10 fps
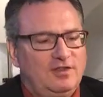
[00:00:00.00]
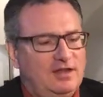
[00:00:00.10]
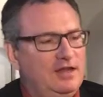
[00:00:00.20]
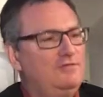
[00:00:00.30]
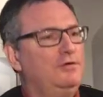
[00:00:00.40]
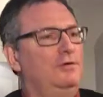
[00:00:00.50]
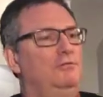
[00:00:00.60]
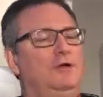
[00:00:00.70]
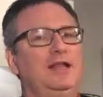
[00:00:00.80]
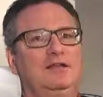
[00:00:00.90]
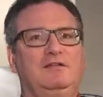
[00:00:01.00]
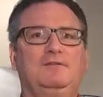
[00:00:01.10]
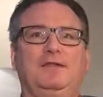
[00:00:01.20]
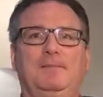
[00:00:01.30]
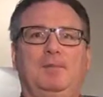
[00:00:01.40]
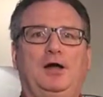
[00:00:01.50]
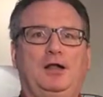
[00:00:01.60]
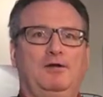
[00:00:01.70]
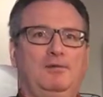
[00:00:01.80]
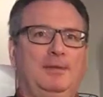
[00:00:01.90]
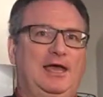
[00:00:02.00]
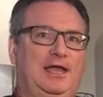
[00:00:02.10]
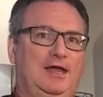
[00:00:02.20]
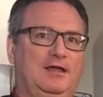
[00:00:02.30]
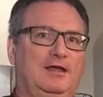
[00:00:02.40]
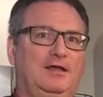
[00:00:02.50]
They give you a relatively monochromatic,